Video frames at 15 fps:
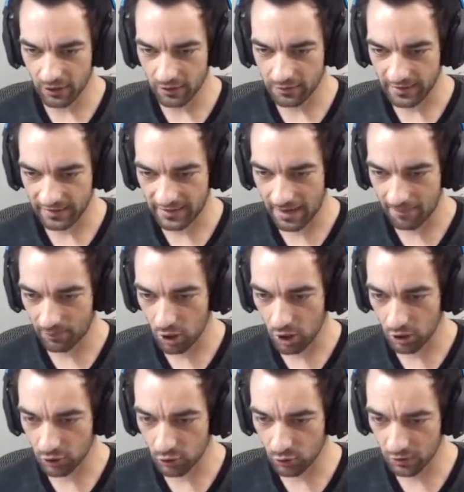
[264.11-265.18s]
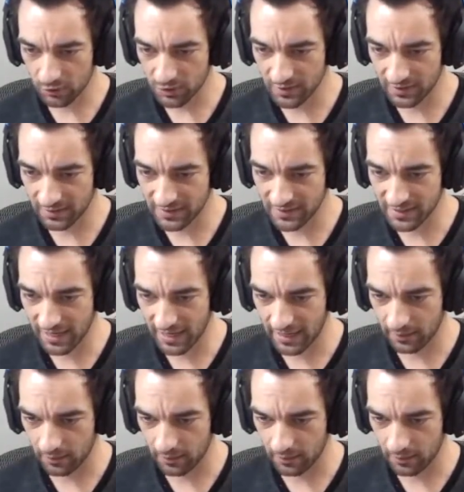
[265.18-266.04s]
They camping hardcore, just like this guy.